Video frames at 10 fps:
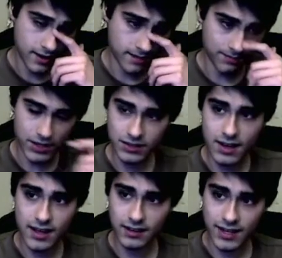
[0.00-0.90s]
It's
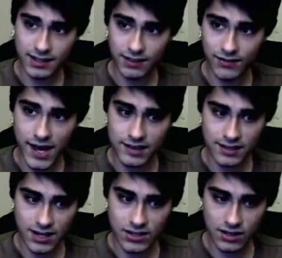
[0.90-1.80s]
not like the fast
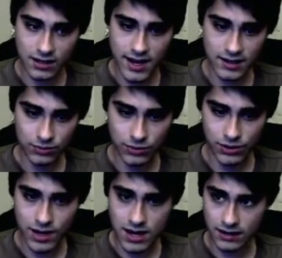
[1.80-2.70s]
agent glass where you
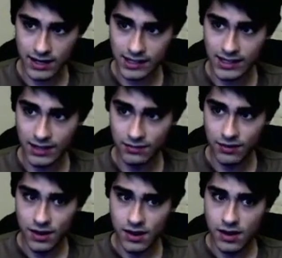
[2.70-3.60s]
gotta like leave
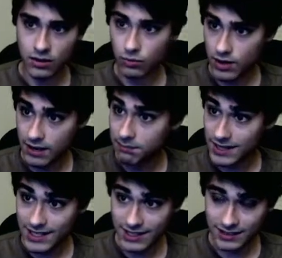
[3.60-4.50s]

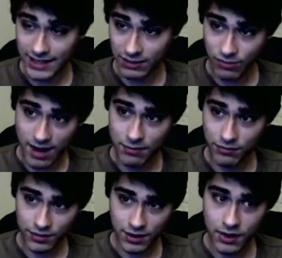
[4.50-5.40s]
immediate, like right before
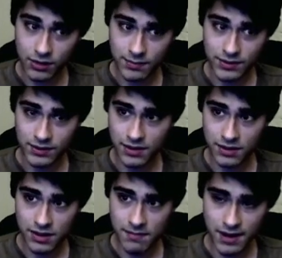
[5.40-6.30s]
the guard opens the
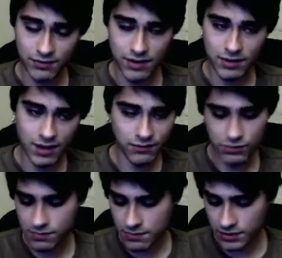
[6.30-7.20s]
mainframe. You have a little
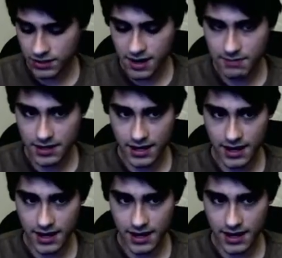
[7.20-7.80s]
bit more time than that.